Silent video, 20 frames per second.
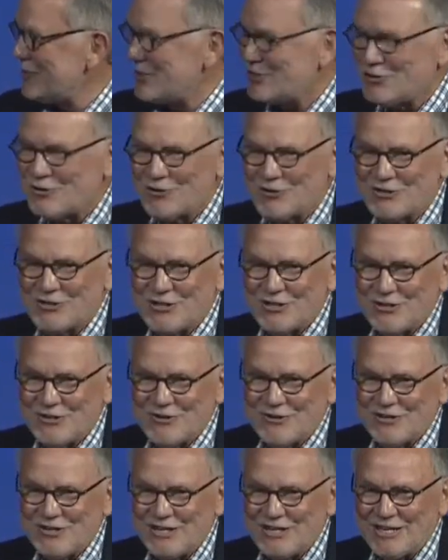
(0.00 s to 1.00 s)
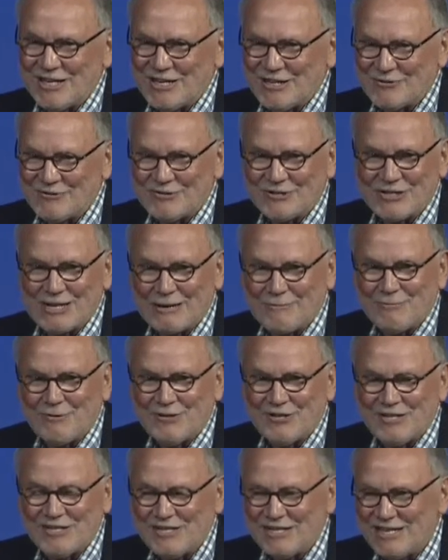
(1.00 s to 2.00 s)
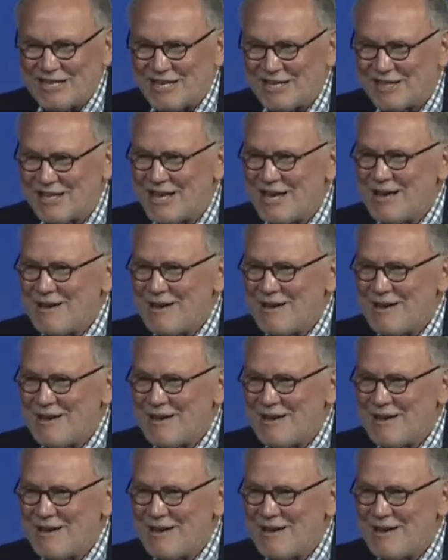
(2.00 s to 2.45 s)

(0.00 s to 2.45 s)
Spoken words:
stores in the early days was like pulling teeth,